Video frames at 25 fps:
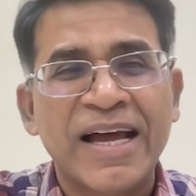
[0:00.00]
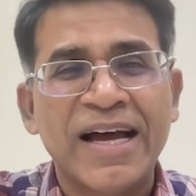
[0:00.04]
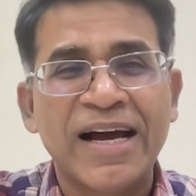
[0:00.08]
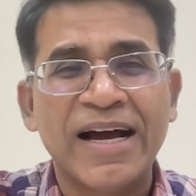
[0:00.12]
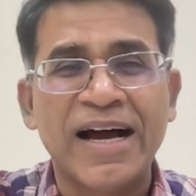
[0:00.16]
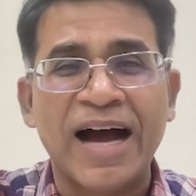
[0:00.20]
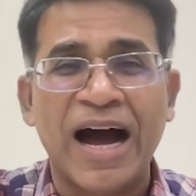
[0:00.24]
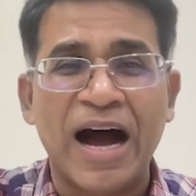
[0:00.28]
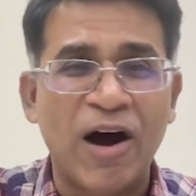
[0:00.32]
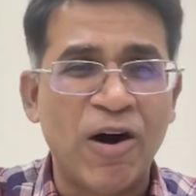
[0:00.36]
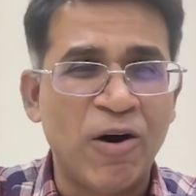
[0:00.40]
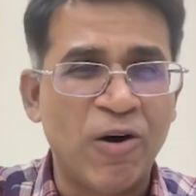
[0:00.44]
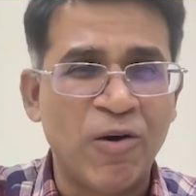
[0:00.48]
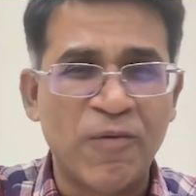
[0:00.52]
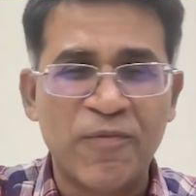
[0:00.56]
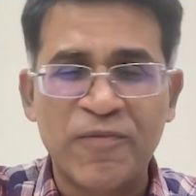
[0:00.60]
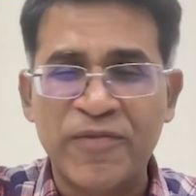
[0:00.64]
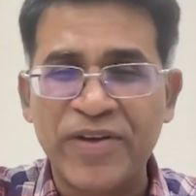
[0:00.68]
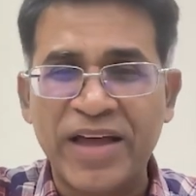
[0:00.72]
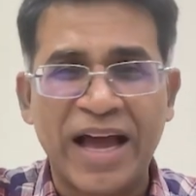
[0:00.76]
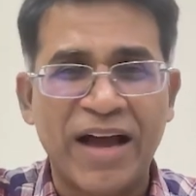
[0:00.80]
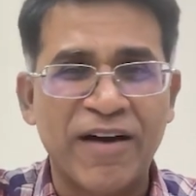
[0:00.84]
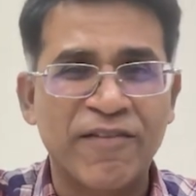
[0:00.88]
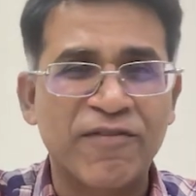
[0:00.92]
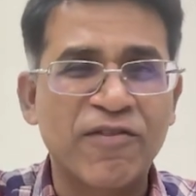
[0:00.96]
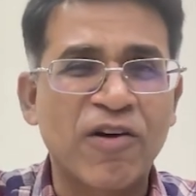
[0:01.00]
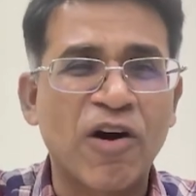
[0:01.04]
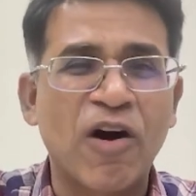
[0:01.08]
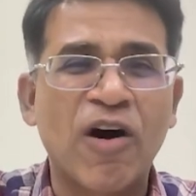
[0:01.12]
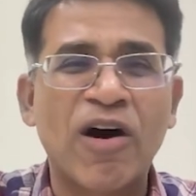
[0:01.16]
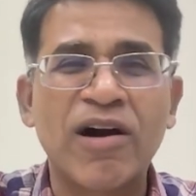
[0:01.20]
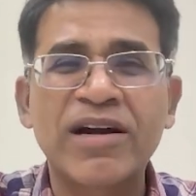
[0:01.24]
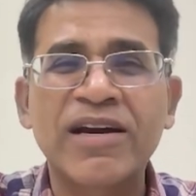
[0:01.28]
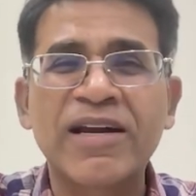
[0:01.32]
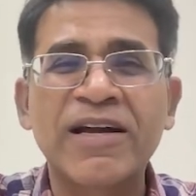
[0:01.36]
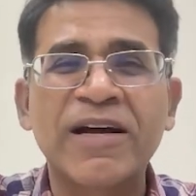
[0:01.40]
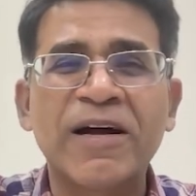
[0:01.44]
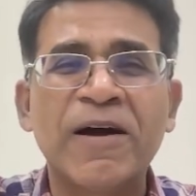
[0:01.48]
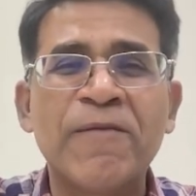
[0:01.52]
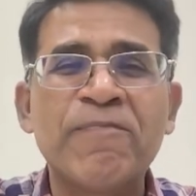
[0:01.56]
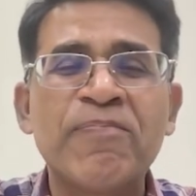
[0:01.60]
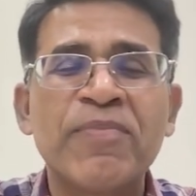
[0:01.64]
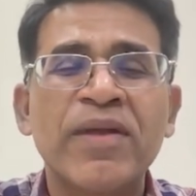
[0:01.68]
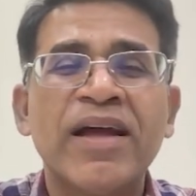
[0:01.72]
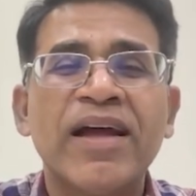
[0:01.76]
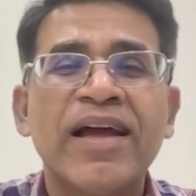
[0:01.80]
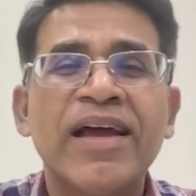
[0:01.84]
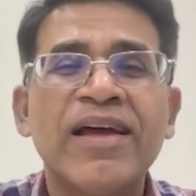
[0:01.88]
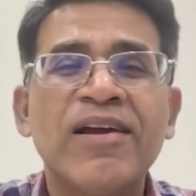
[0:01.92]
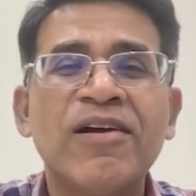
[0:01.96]
uh, how we have got uh,
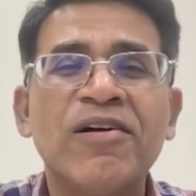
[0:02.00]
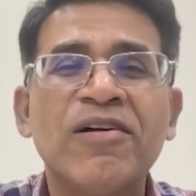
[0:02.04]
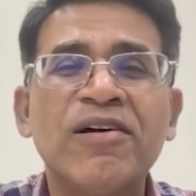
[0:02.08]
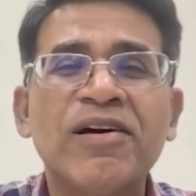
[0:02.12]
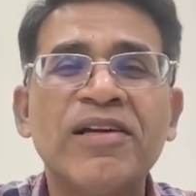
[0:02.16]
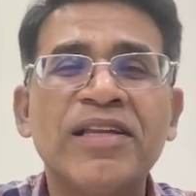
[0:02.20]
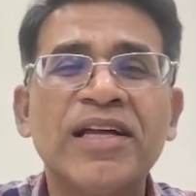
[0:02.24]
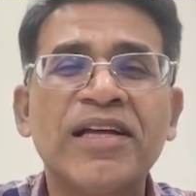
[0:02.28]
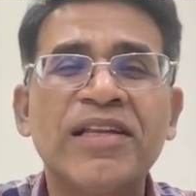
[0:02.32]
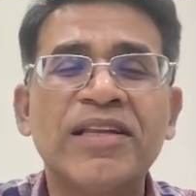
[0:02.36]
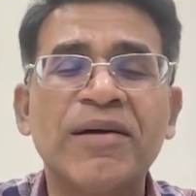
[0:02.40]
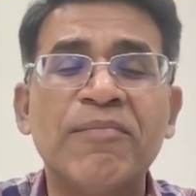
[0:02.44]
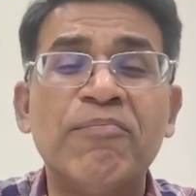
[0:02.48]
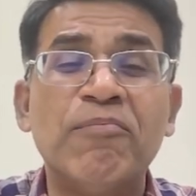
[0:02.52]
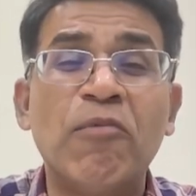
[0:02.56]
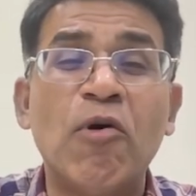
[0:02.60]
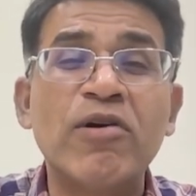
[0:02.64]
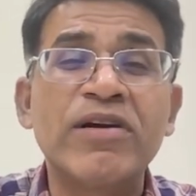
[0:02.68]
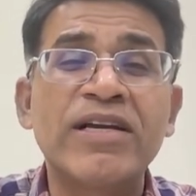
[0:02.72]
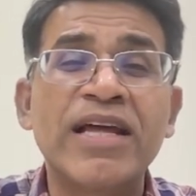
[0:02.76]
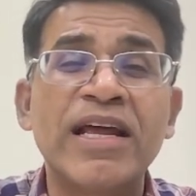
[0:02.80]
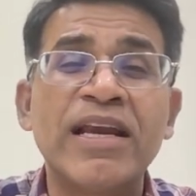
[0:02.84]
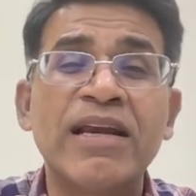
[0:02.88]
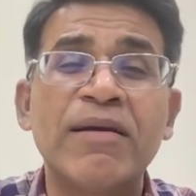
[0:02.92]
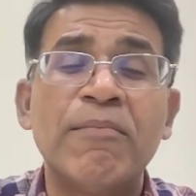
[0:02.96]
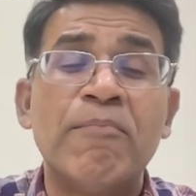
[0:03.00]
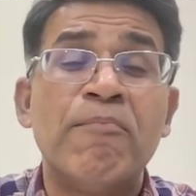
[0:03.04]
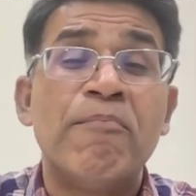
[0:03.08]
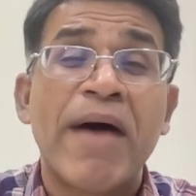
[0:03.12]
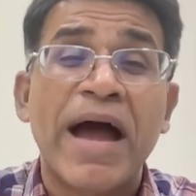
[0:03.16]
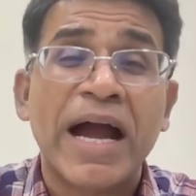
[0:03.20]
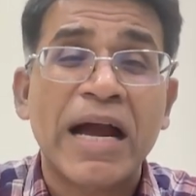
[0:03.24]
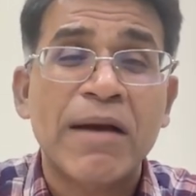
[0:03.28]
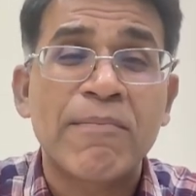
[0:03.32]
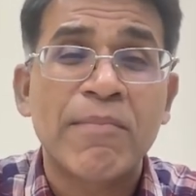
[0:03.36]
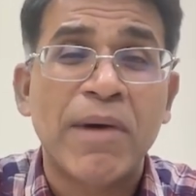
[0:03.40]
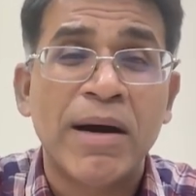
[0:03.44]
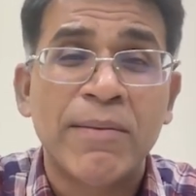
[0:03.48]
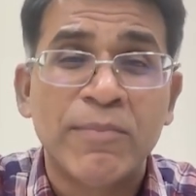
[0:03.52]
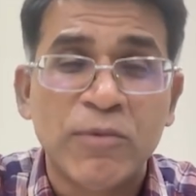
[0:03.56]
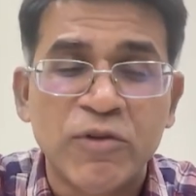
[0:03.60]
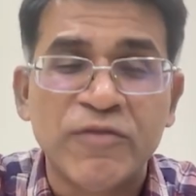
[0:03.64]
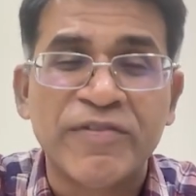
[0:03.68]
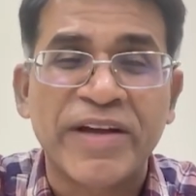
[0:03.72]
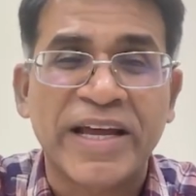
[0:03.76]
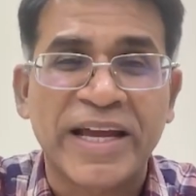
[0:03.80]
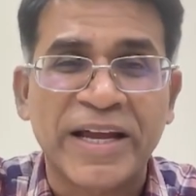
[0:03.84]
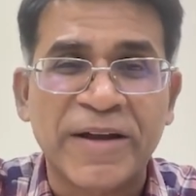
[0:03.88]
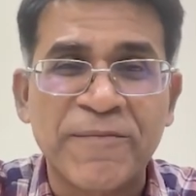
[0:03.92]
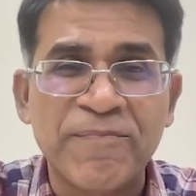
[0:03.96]
you know the, the molten magma
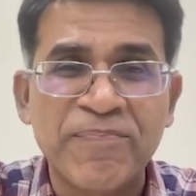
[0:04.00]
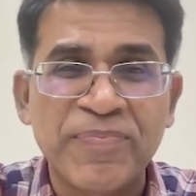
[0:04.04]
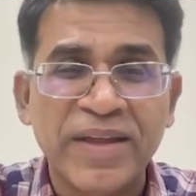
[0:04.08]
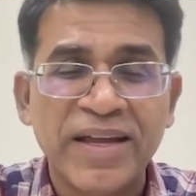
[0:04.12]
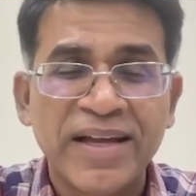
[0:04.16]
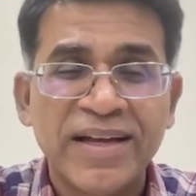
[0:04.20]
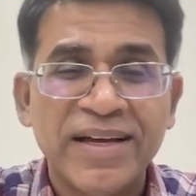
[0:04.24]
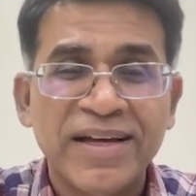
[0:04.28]
moving